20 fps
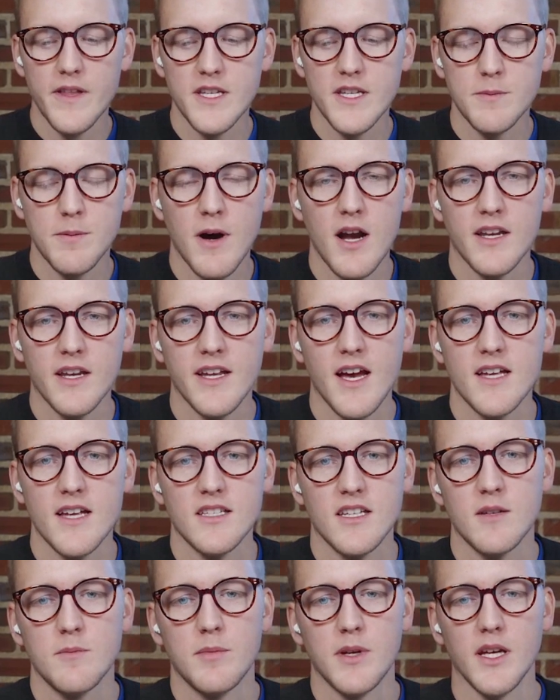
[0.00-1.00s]
oh, hopefully this
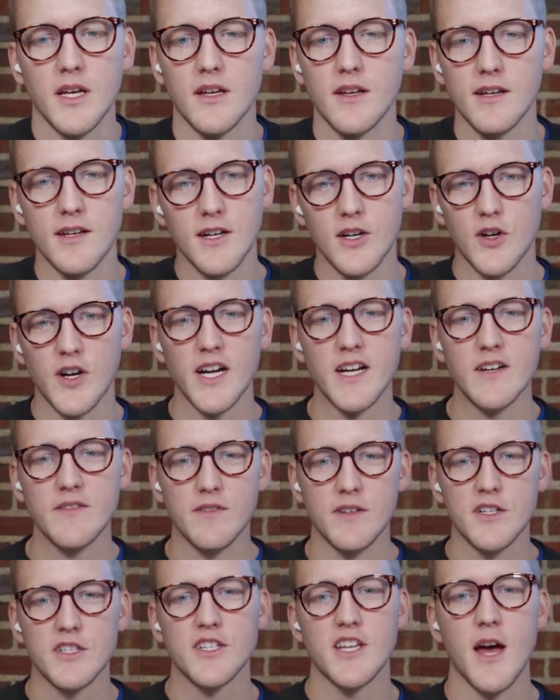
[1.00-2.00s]
podcast can be a
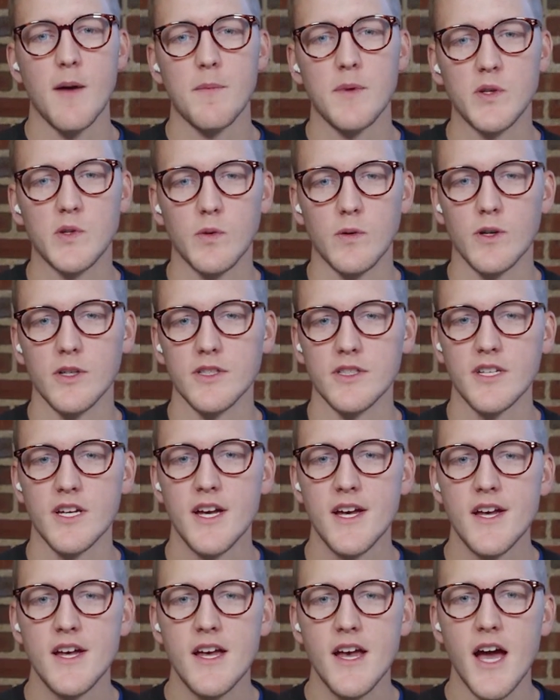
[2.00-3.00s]
great first step and
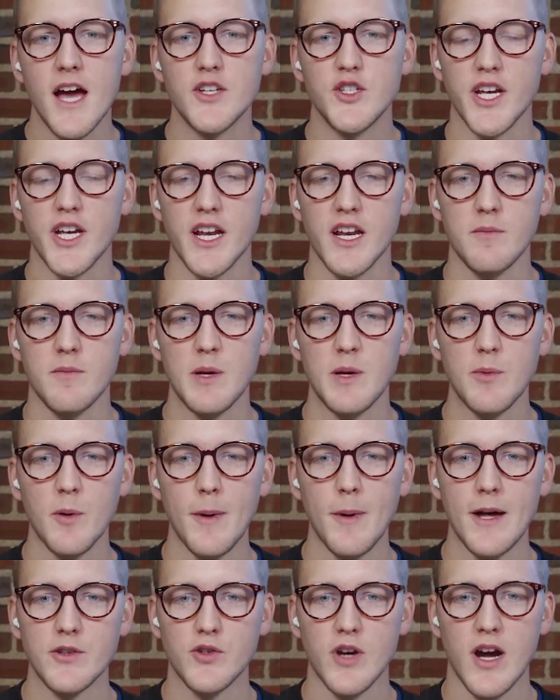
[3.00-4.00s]
towards
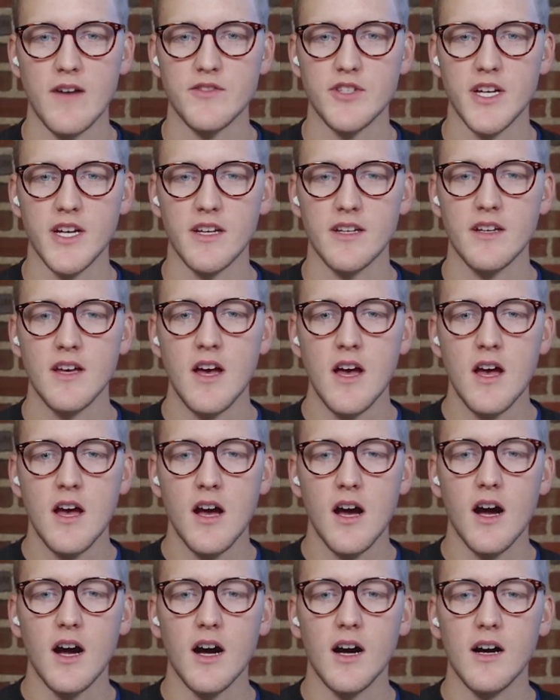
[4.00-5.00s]
educating people about
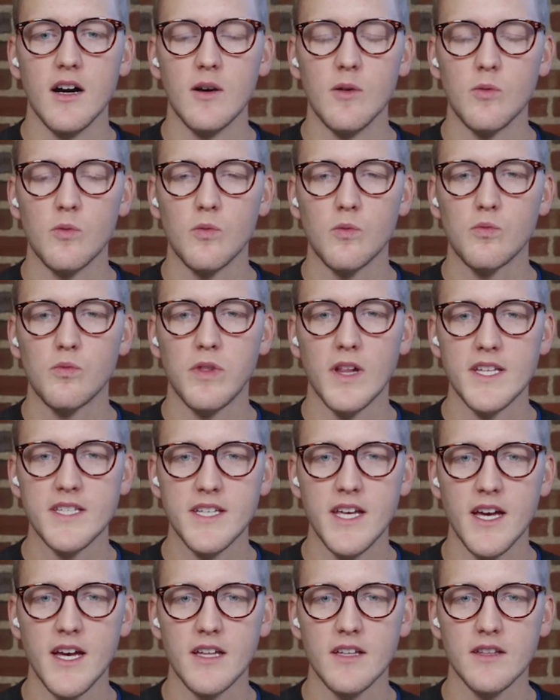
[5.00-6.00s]
DriveChain. Uh,
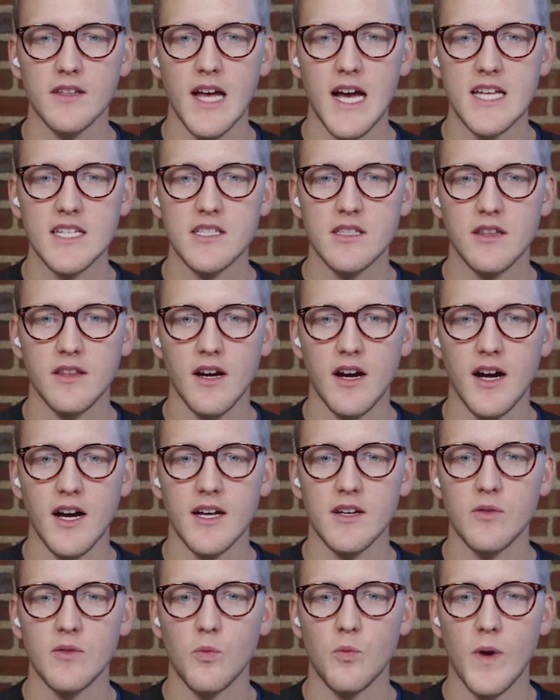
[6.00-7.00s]
let's get last
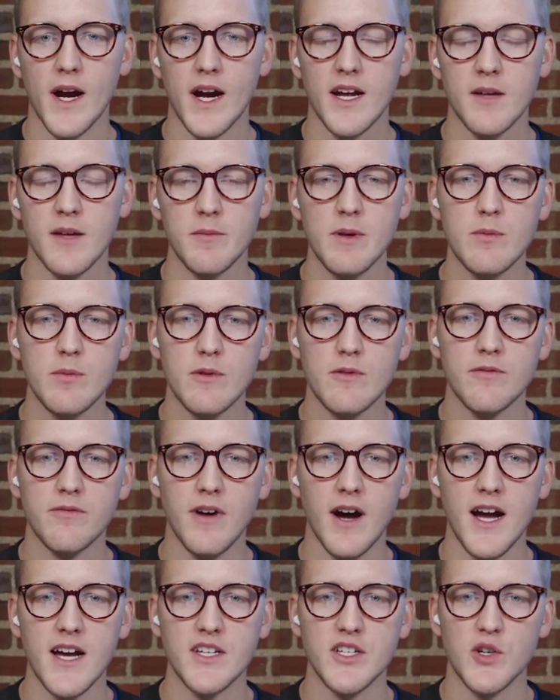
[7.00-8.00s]
thought. Where can
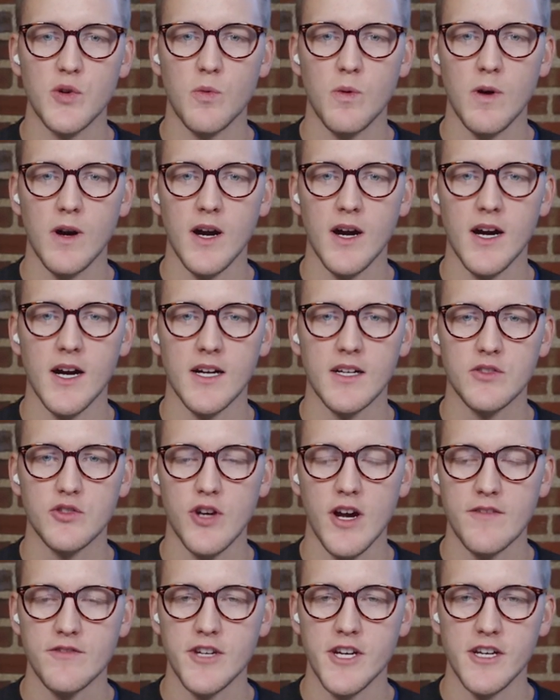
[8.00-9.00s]
people find your
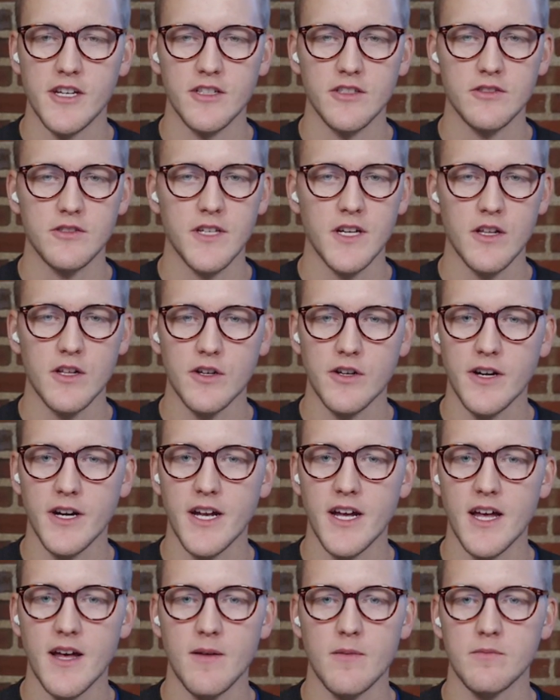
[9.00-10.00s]
work? DriveChain
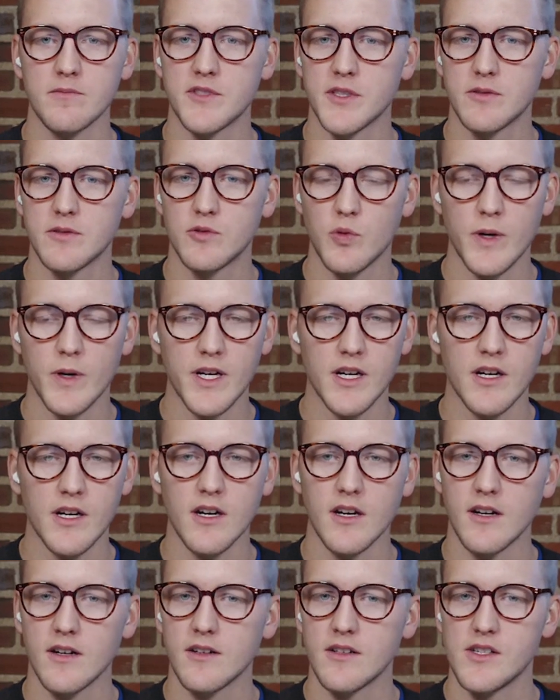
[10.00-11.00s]
Telegram,
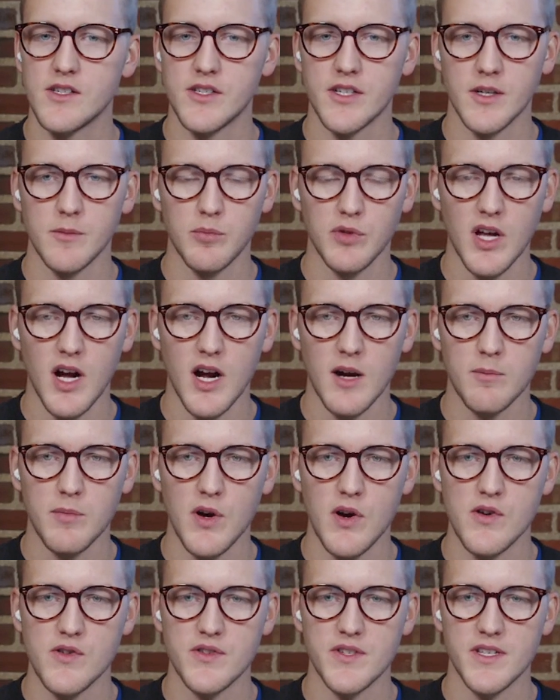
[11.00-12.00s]
Twitter, is there a
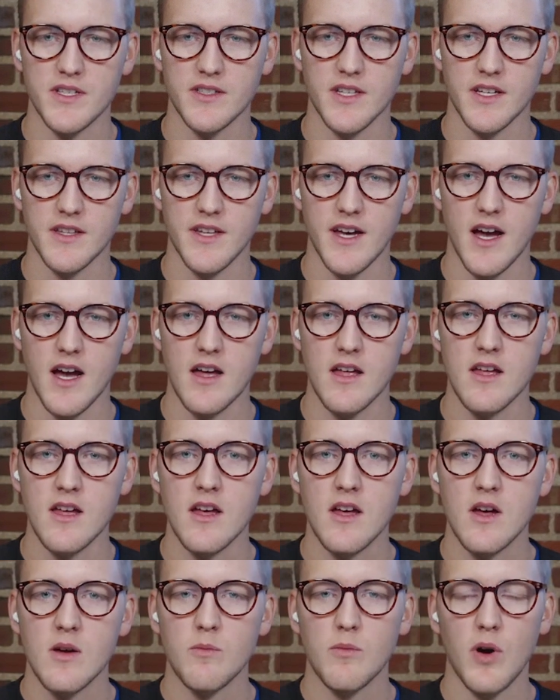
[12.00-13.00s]
blog post, things like
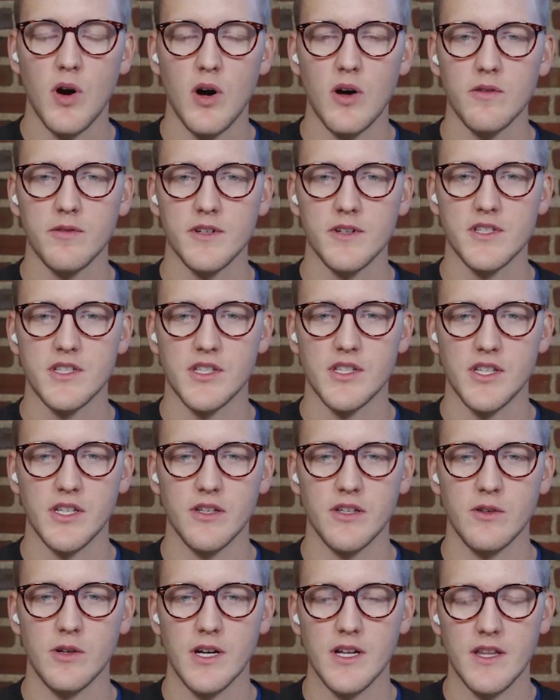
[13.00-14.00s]
that? All
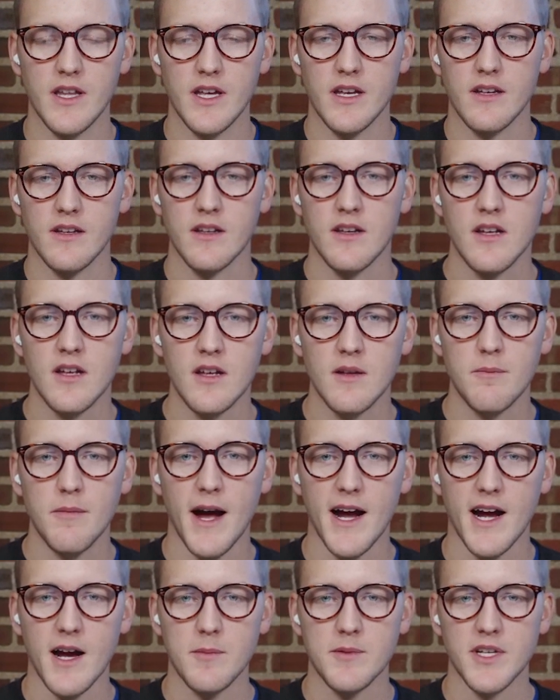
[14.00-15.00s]
first to you and then
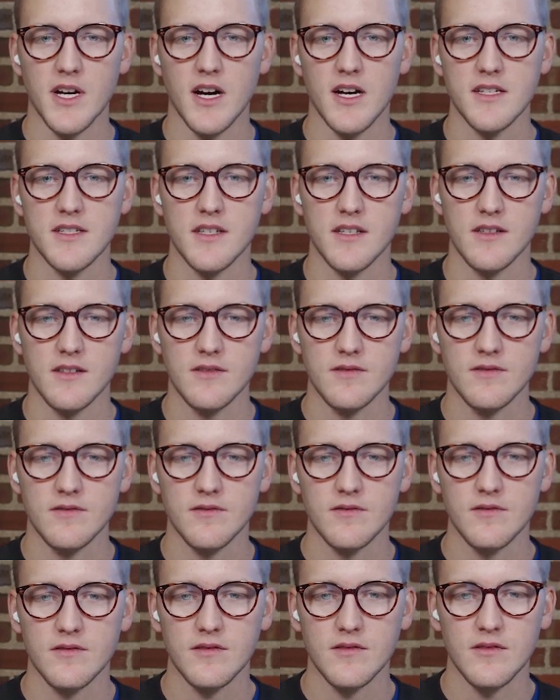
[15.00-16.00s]
back up to
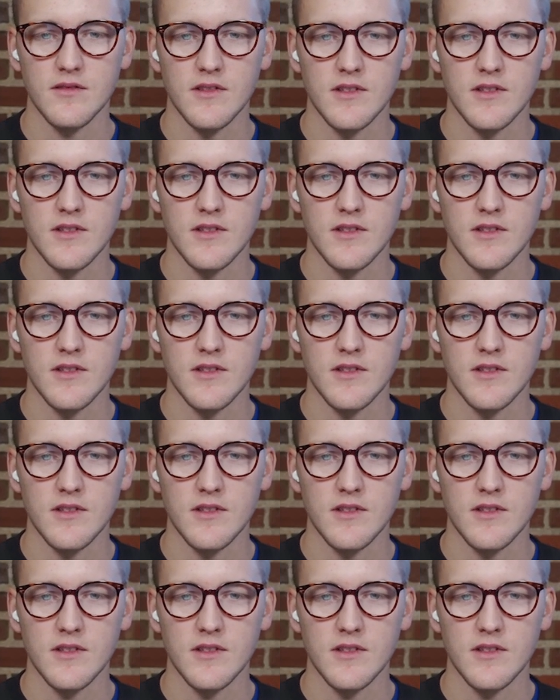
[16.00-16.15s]
Austin.